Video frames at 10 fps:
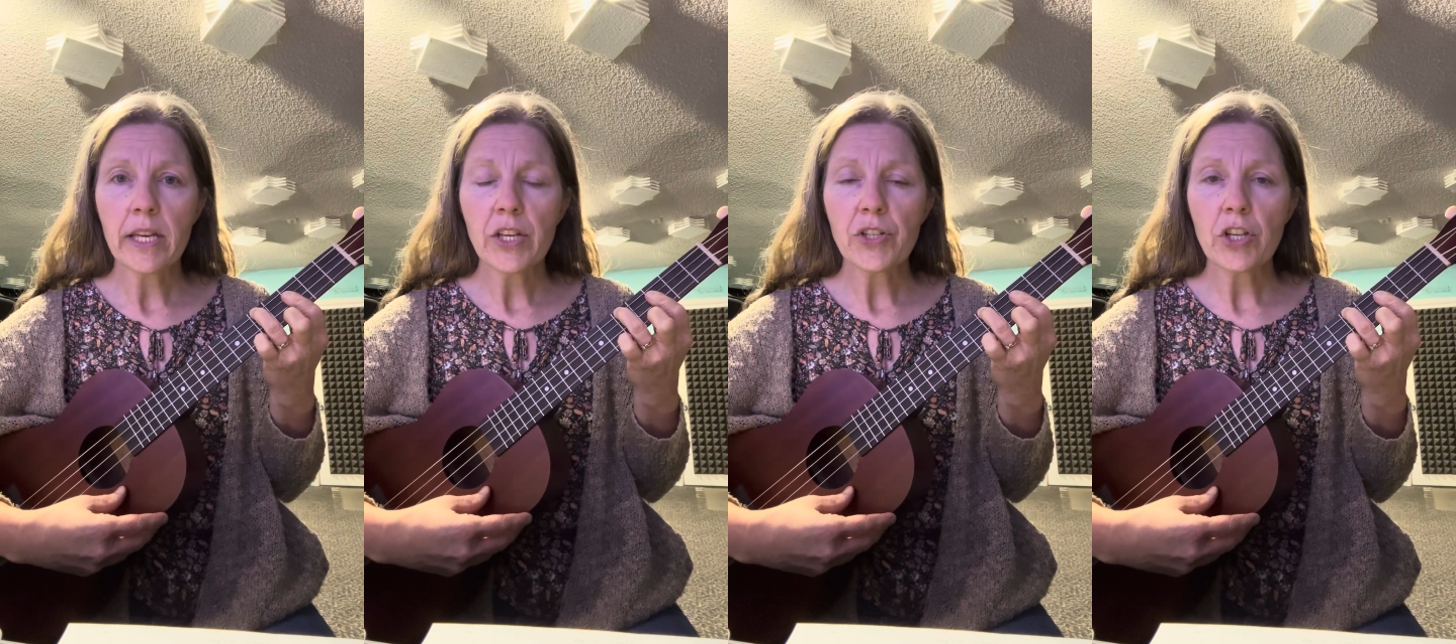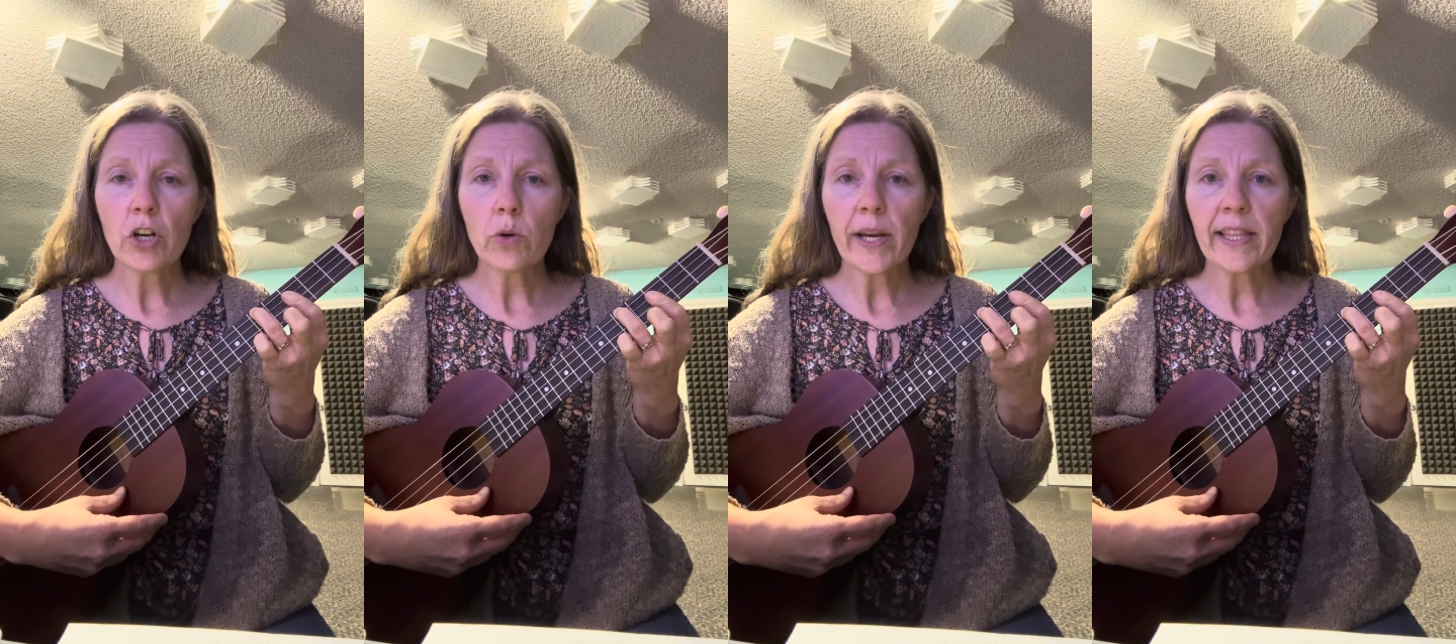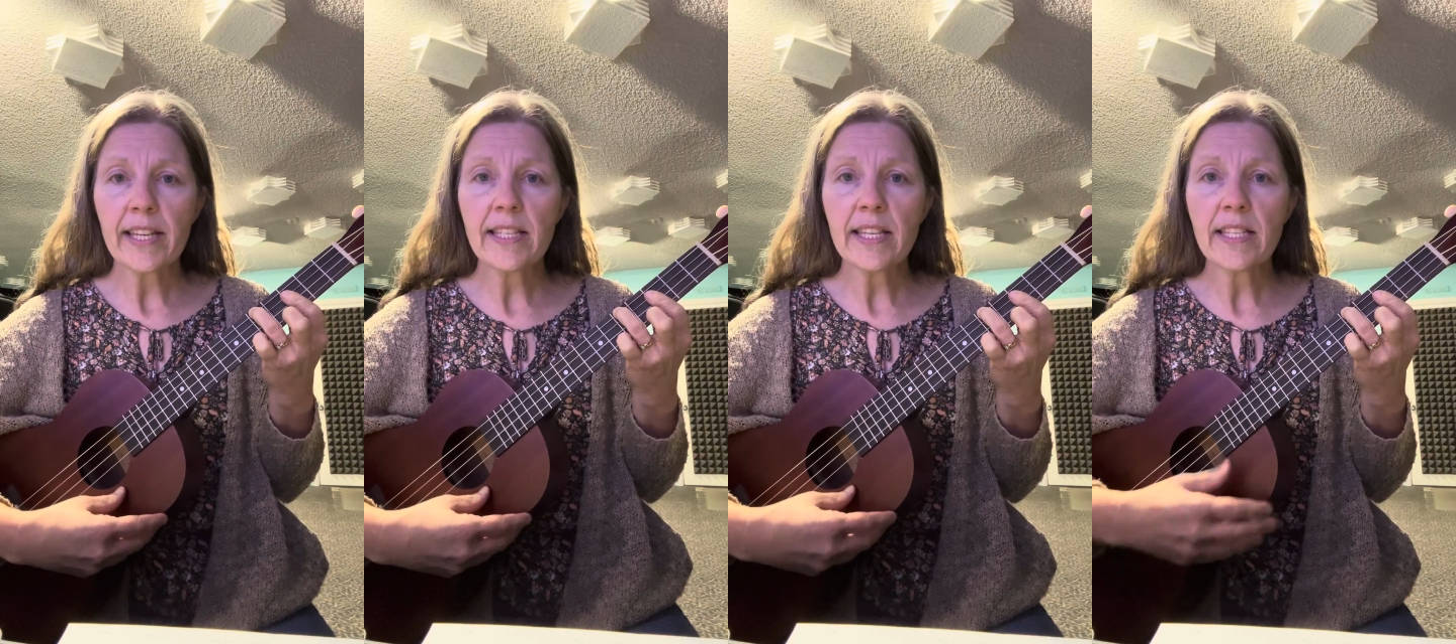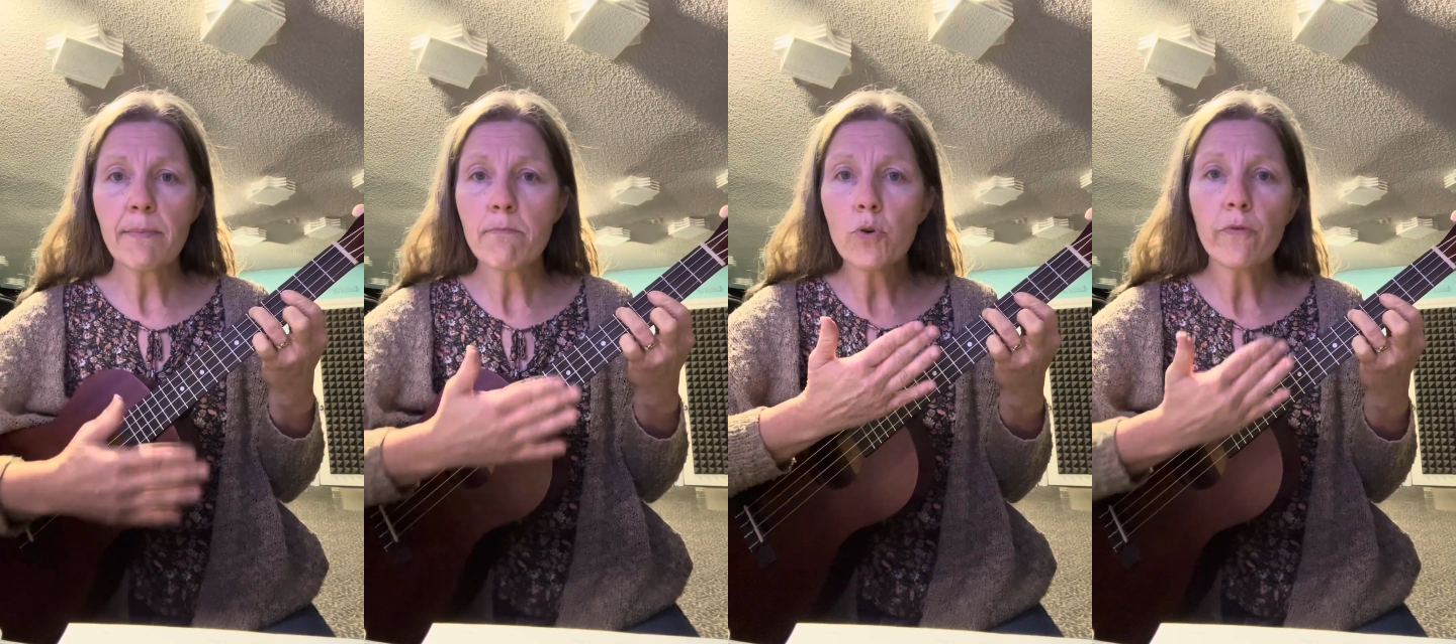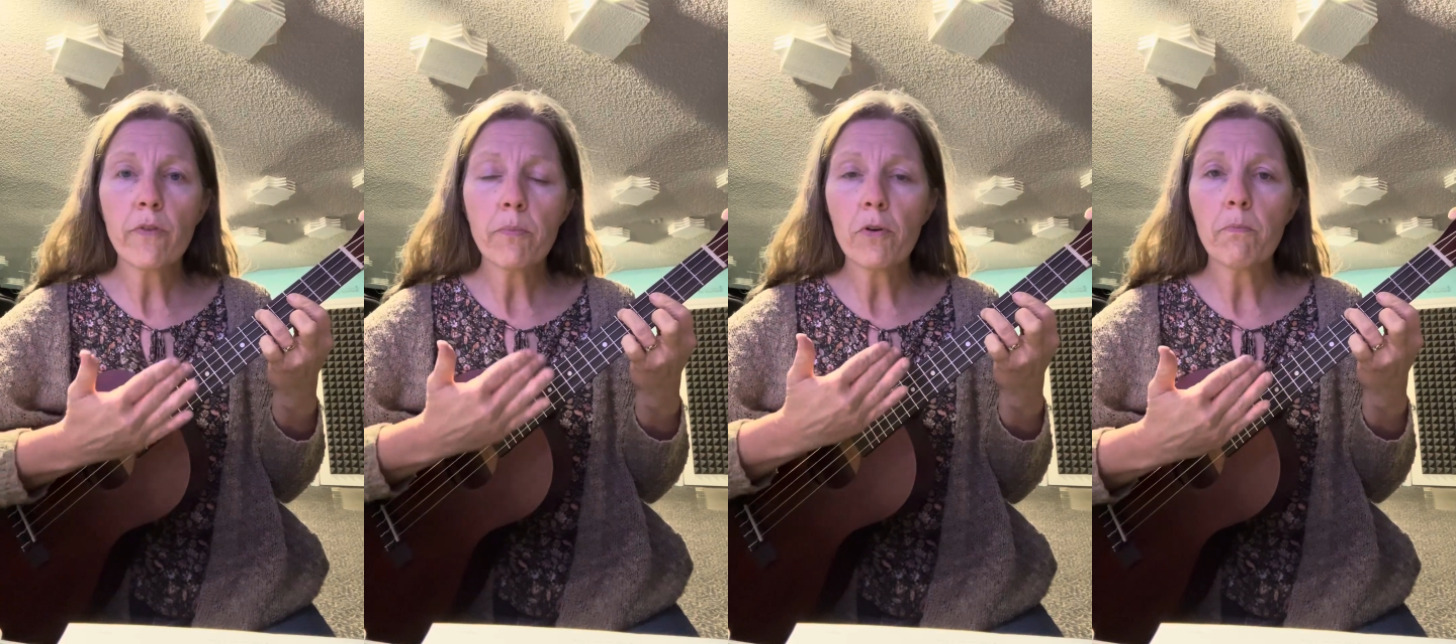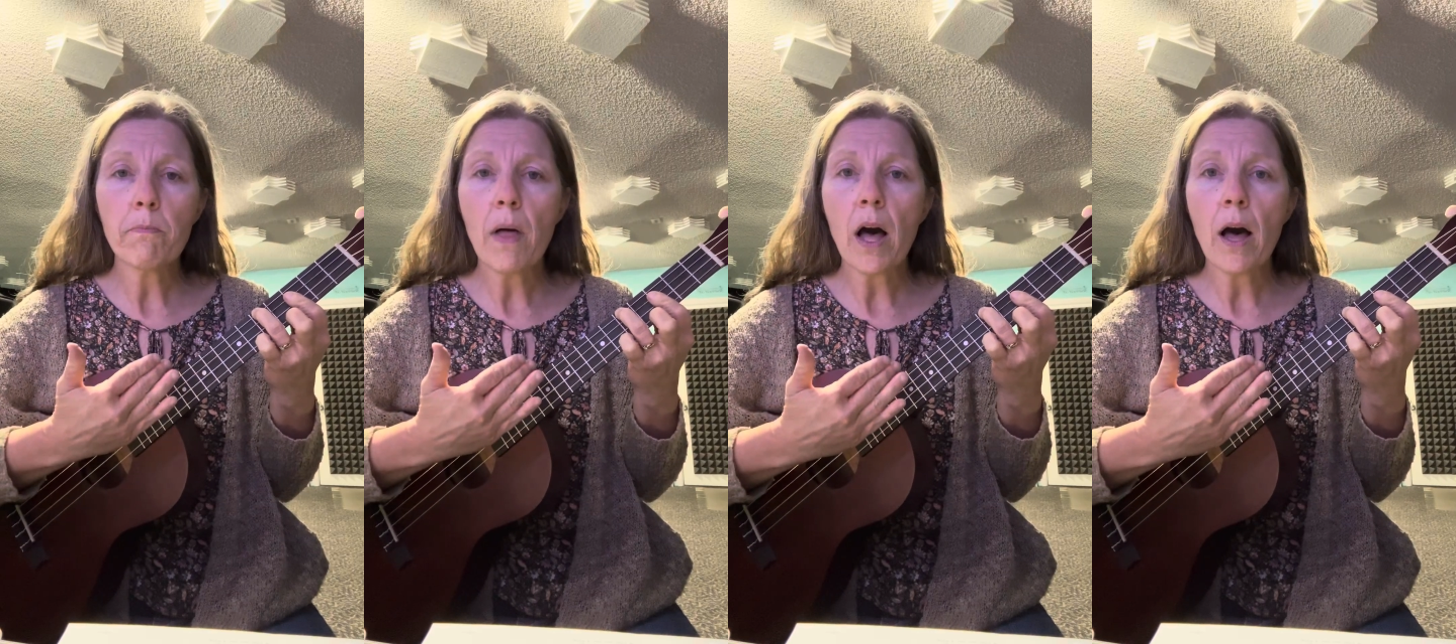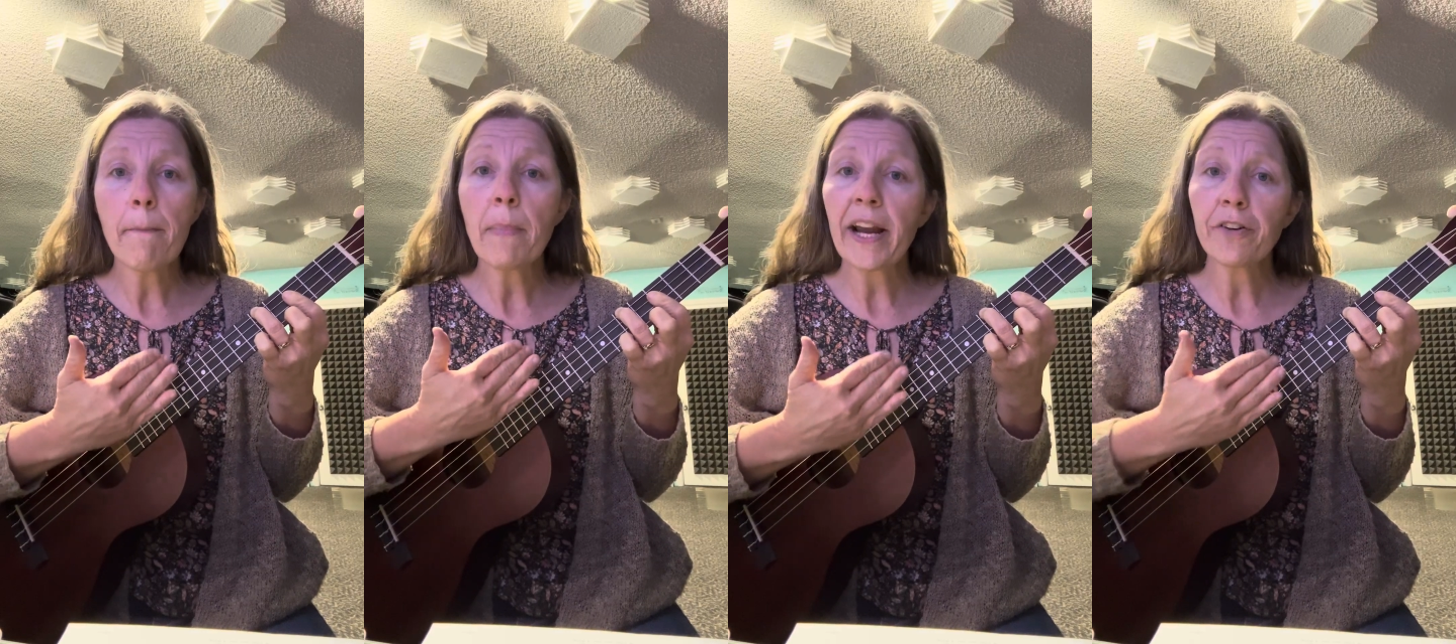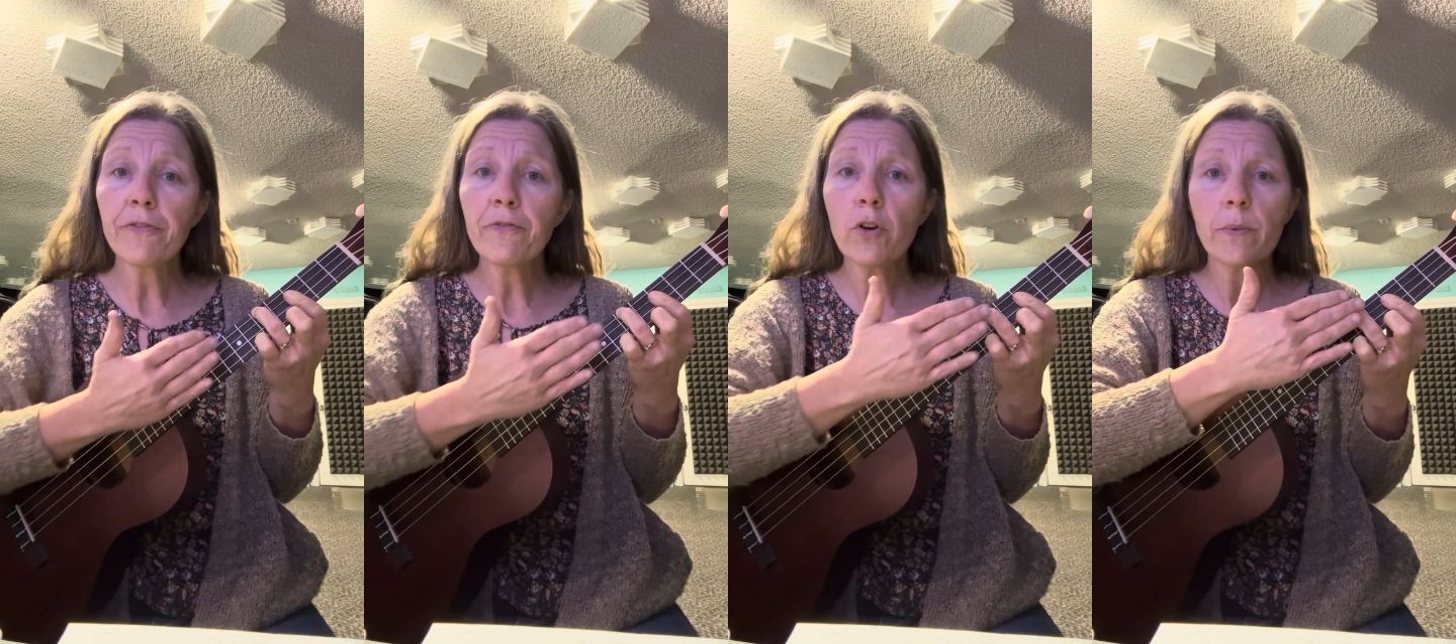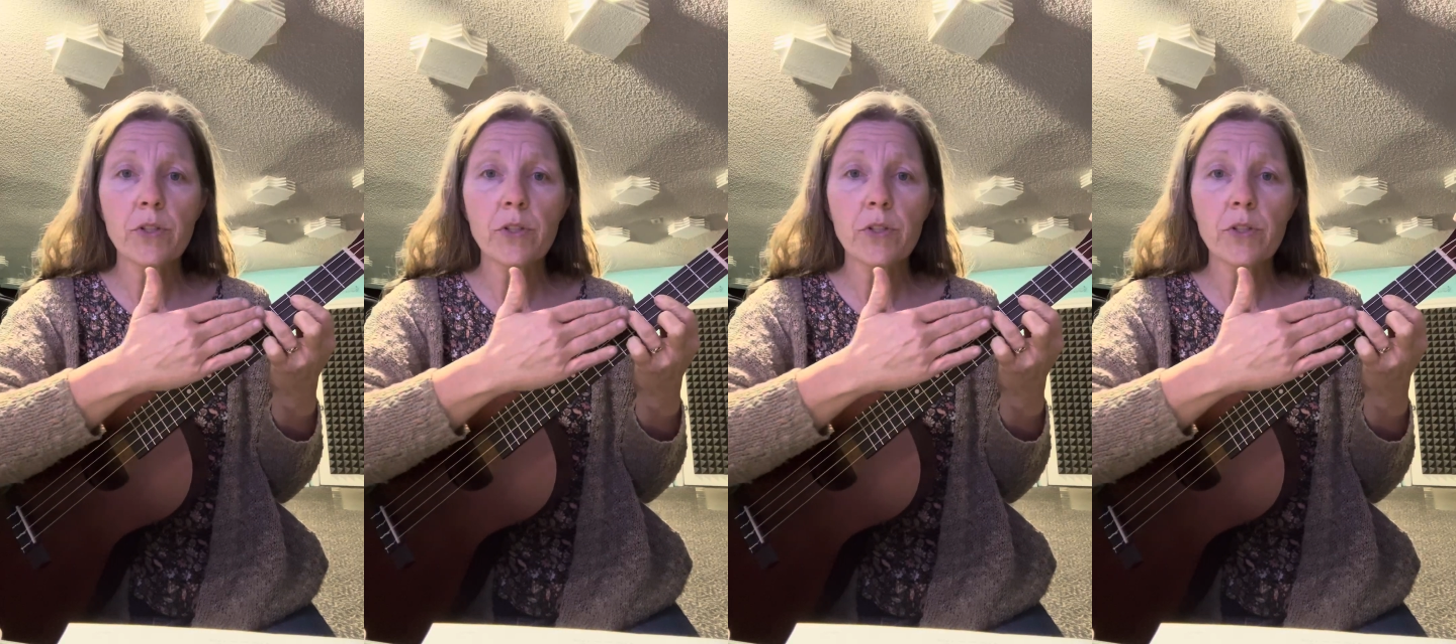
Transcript: So this is a movable minor form,